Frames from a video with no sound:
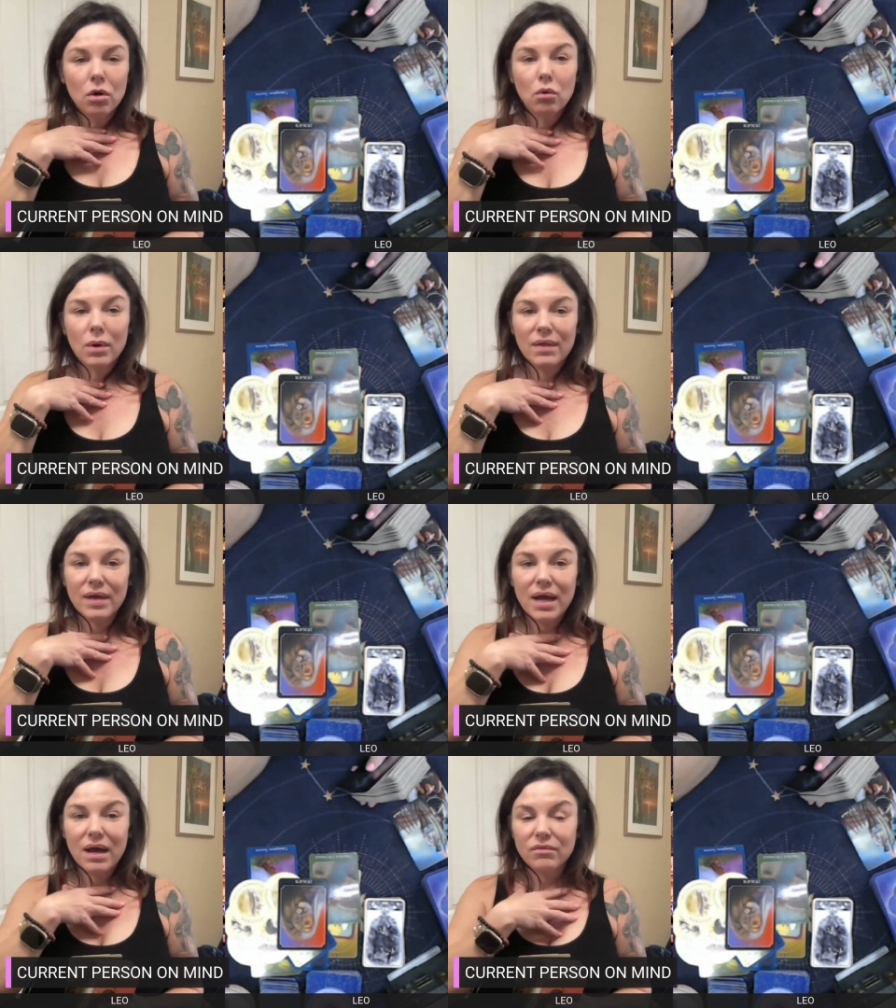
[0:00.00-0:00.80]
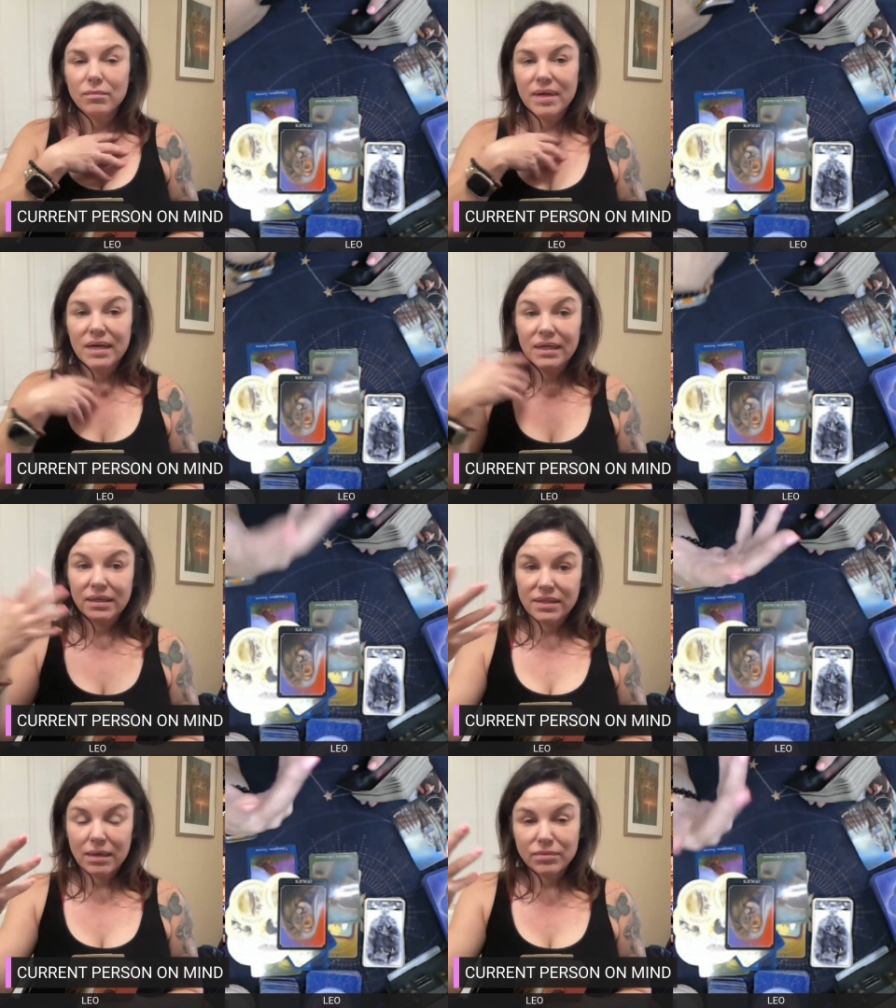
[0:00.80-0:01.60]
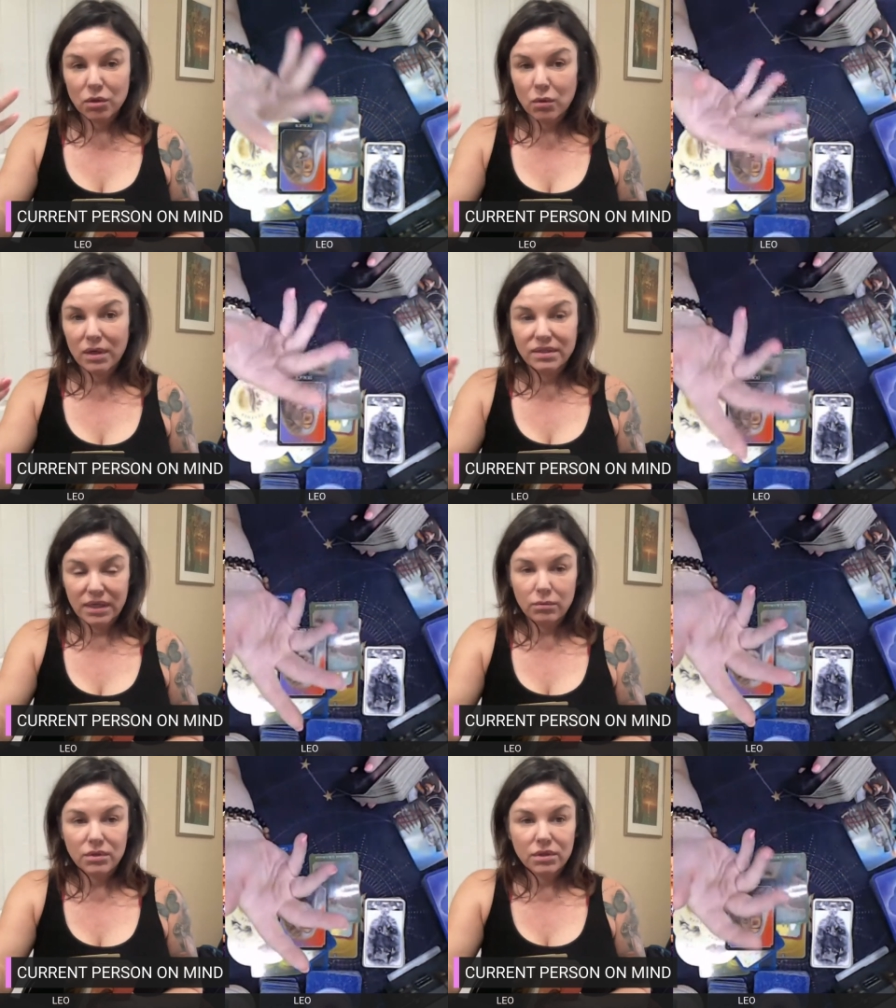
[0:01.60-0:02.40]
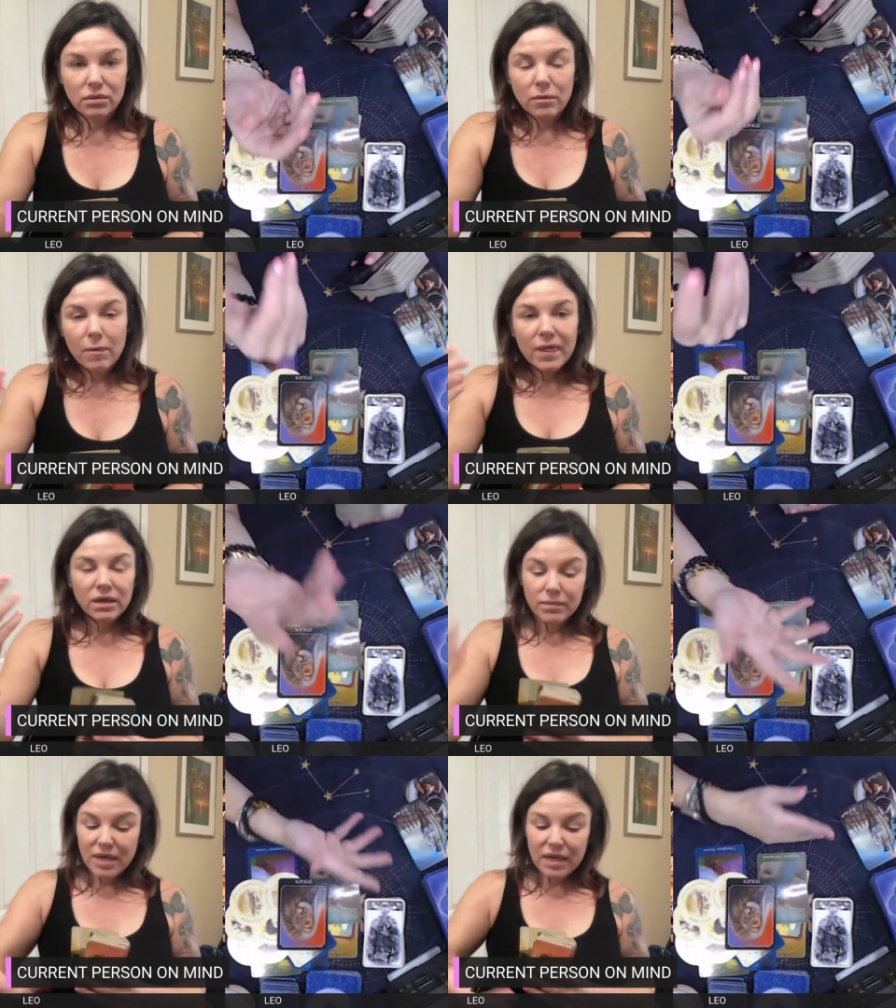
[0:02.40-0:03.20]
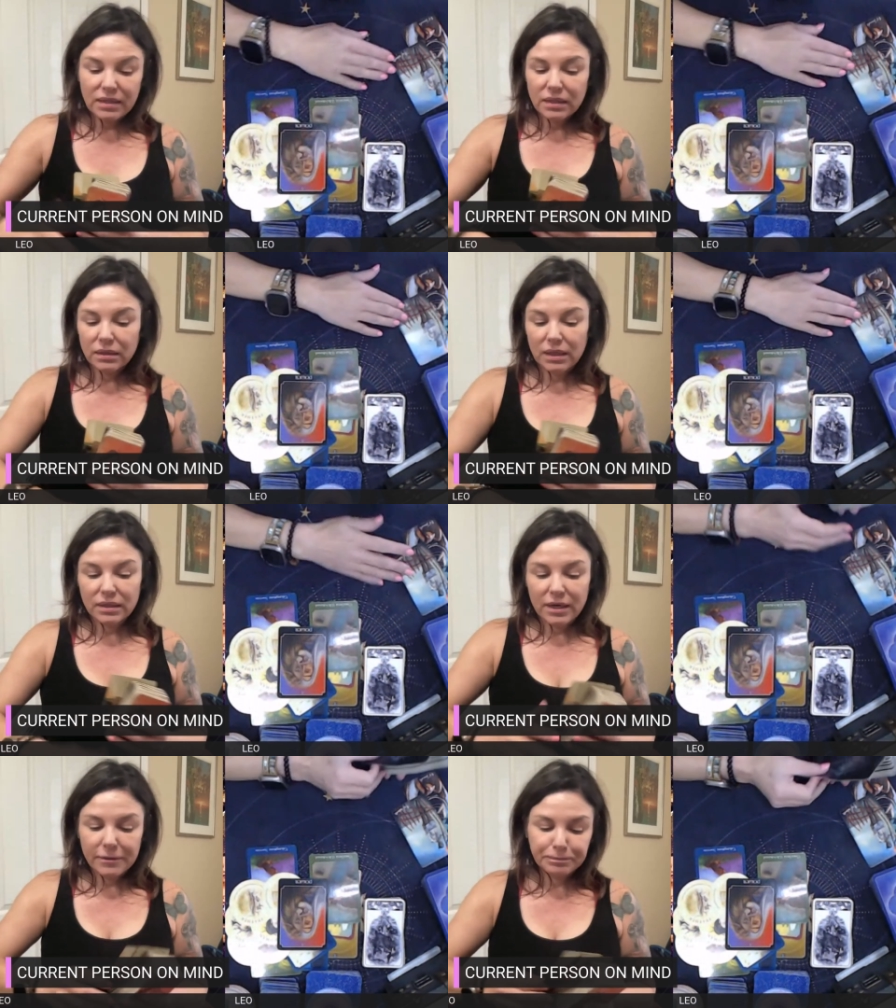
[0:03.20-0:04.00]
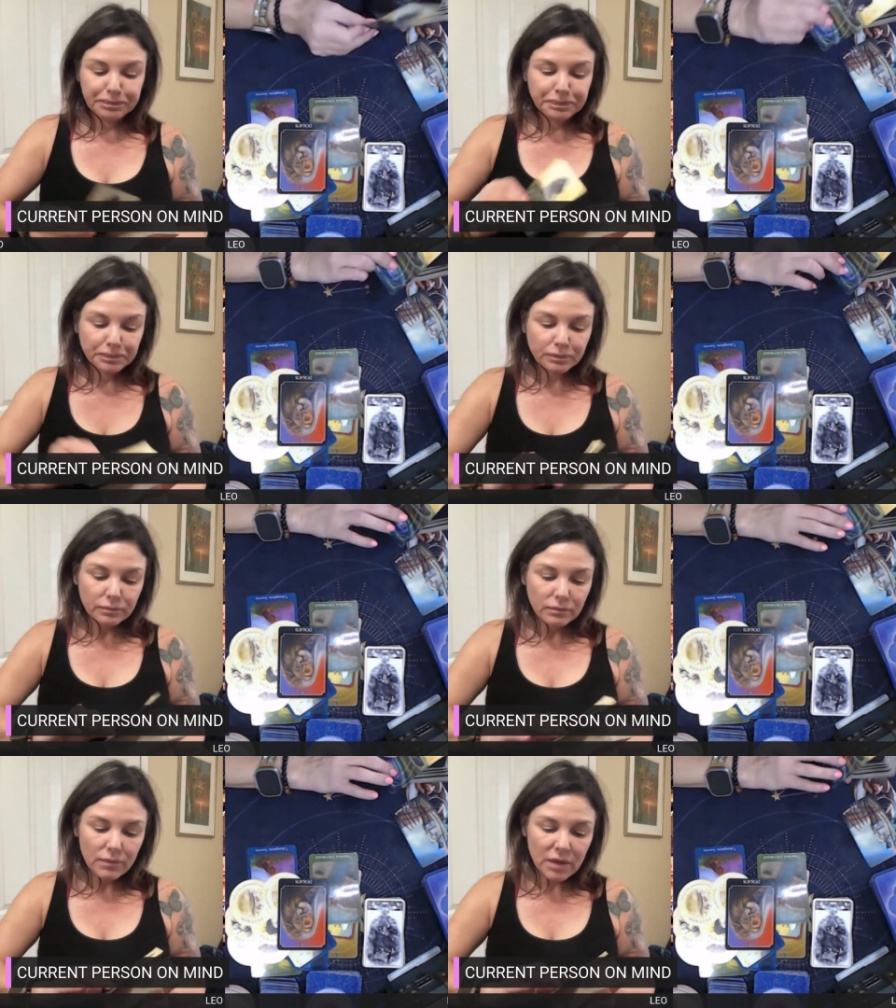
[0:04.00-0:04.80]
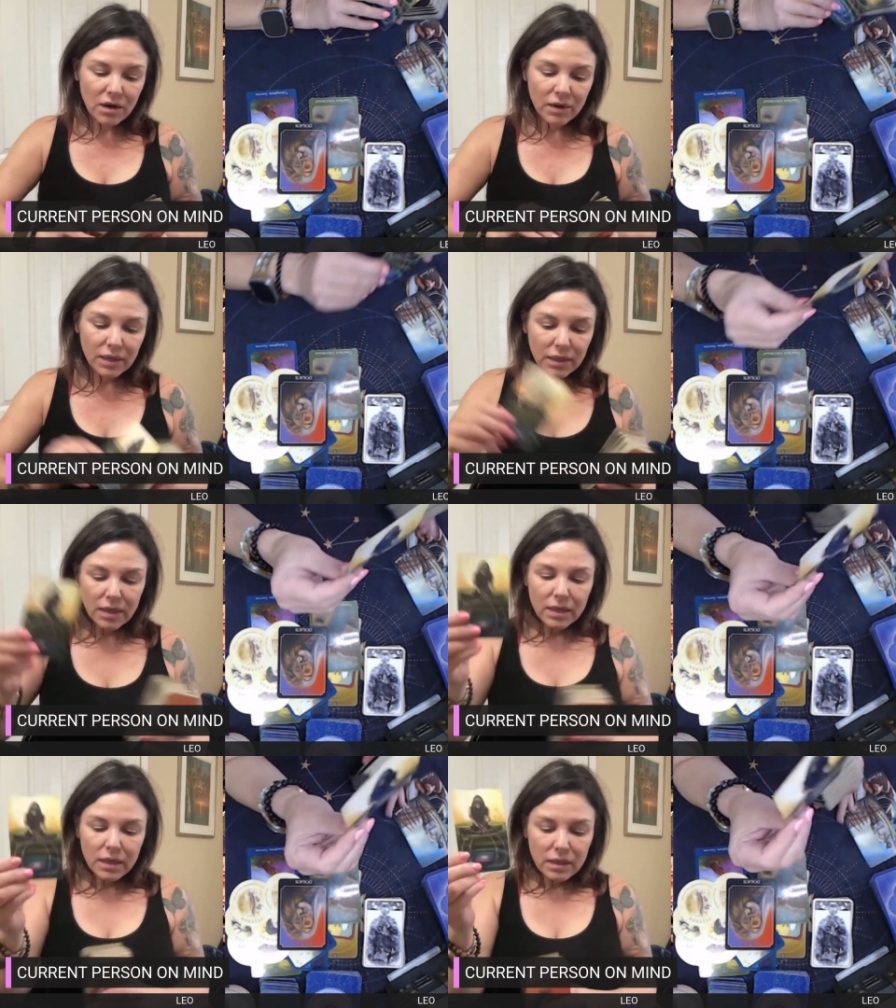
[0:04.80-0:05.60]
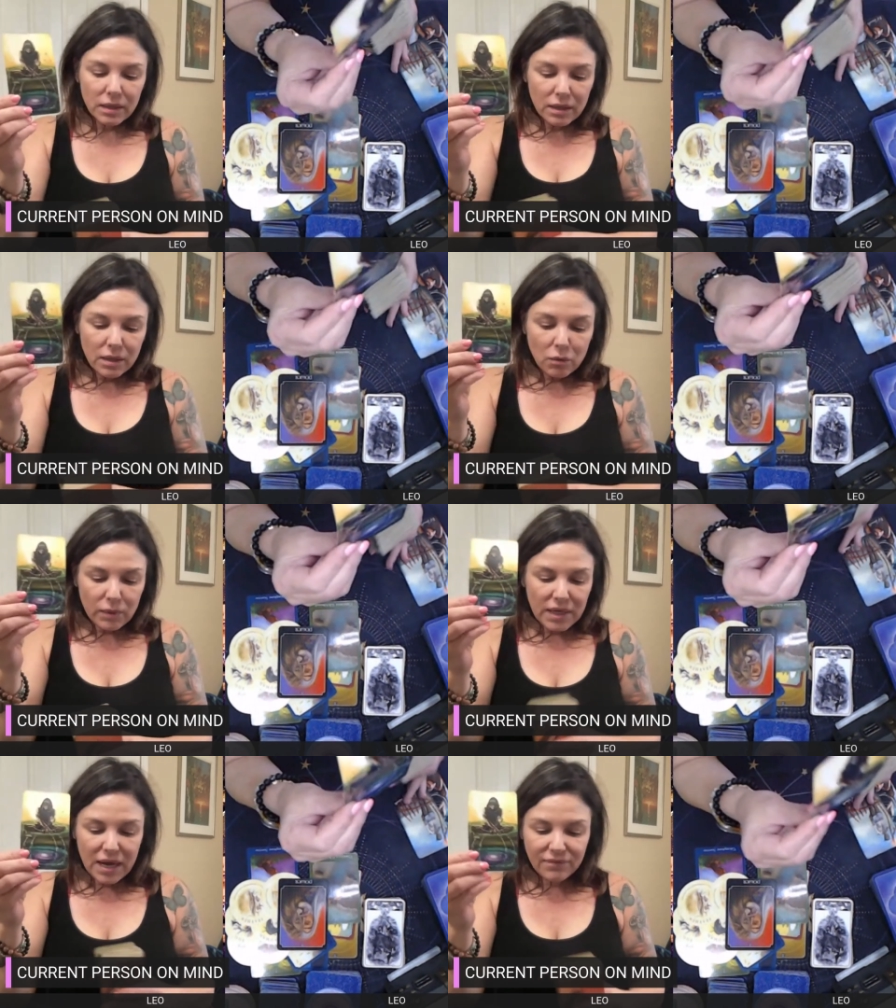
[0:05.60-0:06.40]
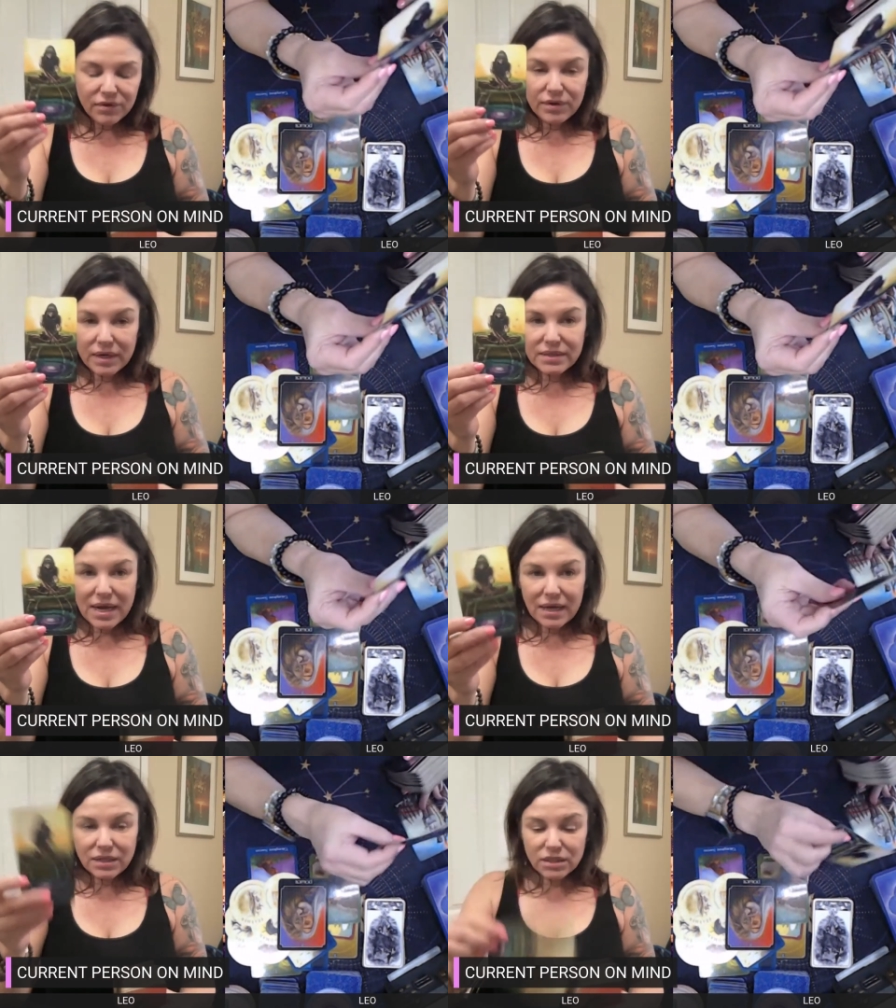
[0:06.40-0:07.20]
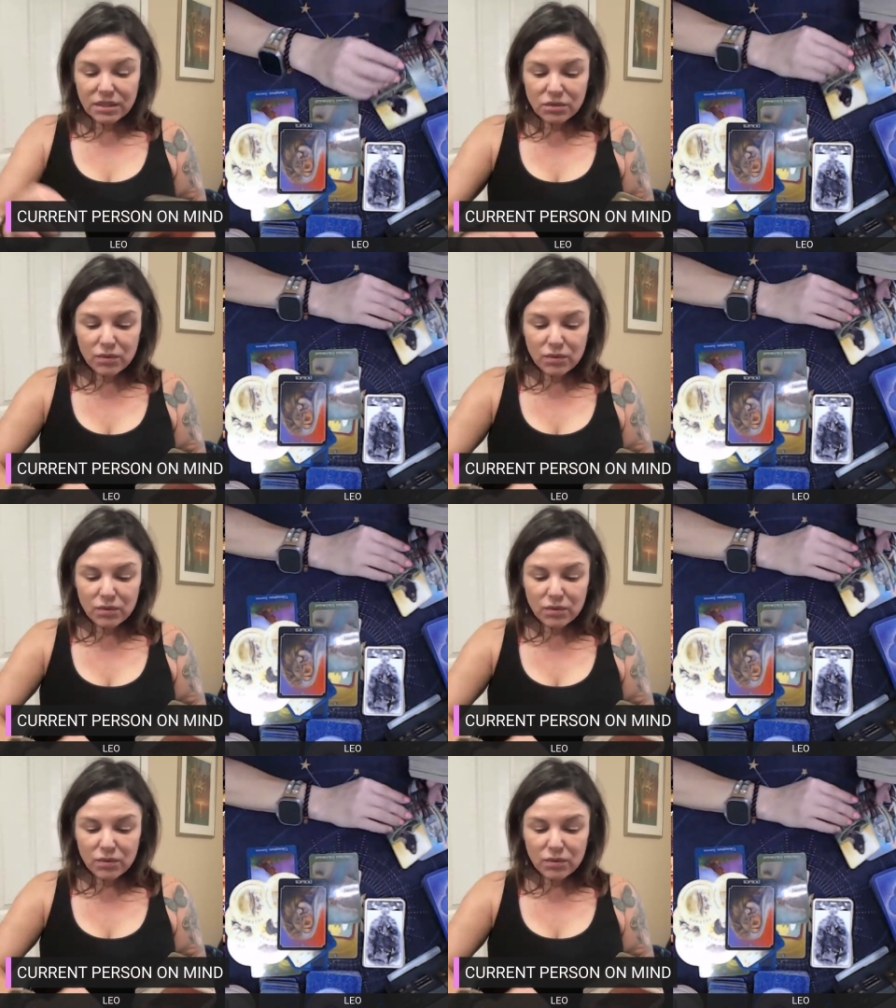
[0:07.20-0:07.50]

or why they haven't made any attempts to go on a date with you it could be anything like that all right we have their next actions.